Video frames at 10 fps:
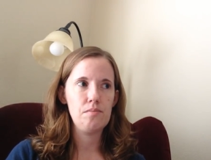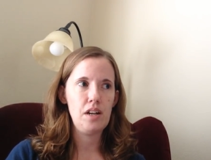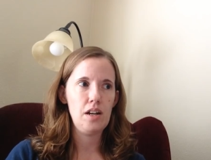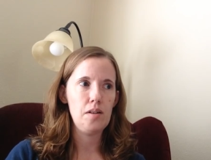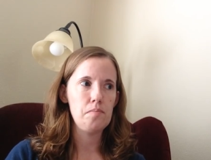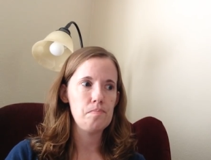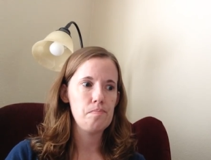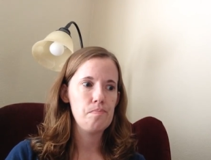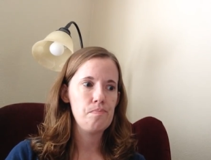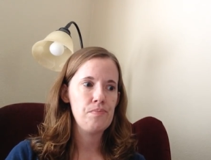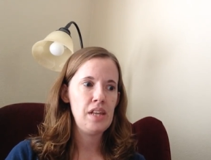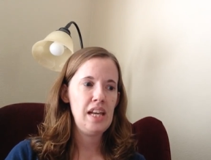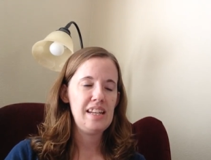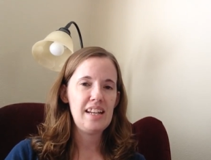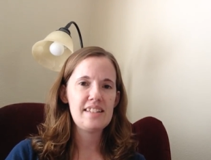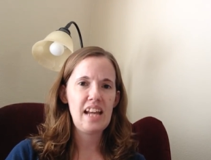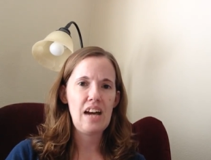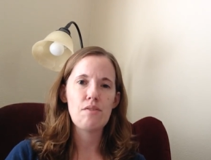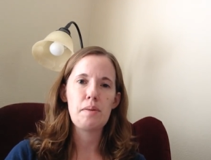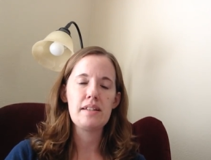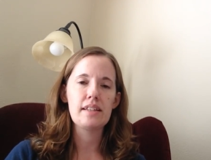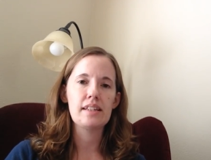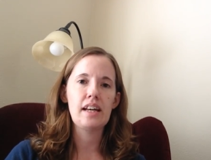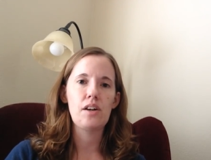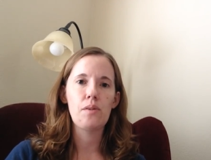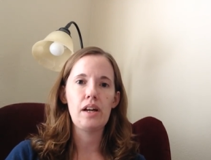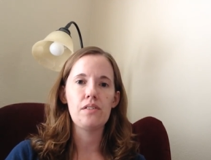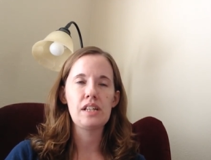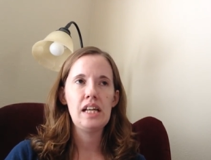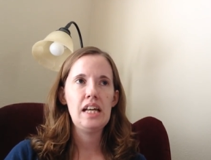um, nice to have a piece like that around.